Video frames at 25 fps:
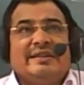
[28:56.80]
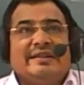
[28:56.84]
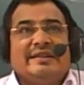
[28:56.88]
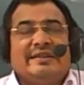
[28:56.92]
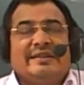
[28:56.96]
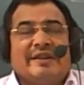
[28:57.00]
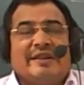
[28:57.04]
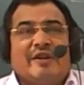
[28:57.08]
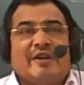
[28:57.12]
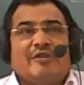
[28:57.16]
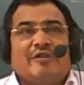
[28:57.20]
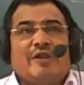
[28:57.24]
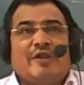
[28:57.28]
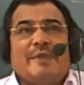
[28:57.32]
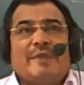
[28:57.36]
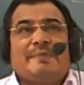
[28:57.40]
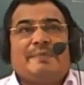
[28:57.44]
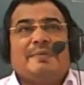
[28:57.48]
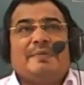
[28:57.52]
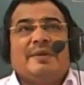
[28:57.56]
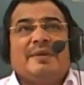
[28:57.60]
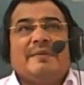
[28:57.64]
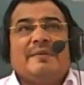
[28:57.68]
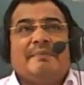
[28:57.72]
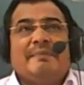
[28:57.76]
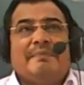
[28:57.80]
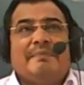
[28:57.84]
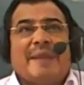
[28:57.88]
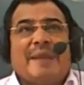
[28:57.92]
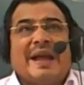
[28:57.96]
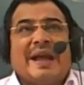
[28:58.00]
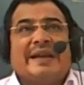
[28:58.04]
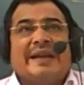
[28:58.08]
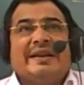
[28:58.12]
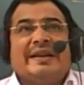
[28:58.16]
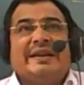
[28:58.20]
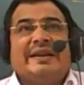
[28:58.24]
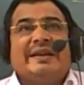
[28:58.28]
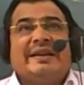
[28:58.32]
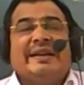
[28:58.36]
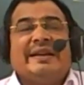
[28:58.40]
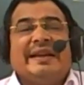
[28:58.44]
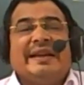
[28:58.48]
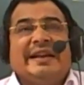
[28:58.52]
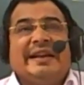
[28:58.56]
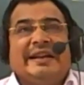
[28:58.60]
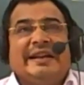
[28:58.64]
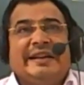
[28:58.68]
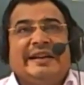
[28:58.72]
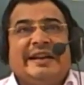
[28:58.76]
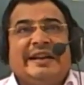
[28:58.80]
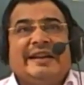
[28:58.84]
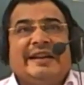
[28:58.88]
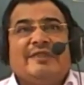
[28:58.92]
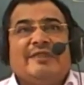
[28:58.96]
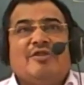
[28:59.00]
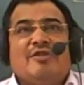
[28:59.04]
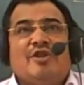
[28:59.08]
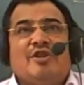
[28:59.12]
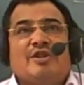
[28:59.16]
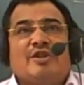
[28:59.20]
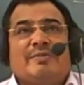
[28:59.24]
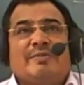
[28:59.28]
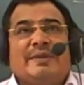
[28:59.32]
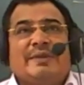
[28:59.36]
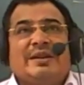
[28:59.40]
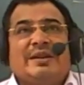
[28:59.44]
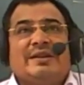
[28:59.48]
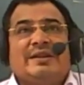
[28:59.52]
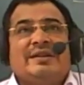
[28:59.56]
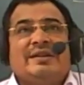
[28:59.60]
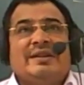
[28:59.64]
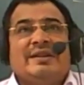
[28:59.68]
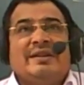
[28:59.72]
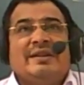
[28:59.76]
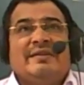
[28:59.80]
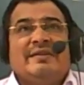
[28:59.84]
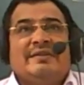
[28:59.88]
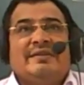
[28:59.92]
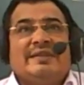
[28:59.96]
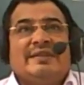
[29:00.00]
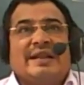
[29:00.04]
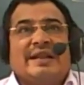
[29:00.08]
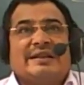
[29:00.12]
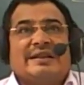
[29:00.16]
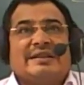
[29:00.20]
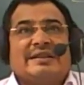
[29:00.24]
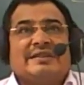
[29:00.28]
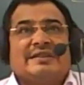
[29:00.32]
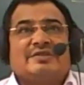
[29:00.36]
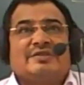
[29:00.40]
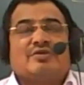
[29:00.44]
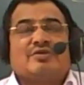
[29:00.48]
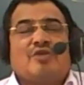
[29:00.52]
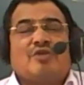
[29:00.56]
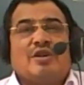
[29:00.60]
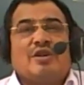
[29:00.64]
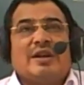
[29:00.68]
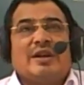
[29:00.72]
developed by Indian government, that is called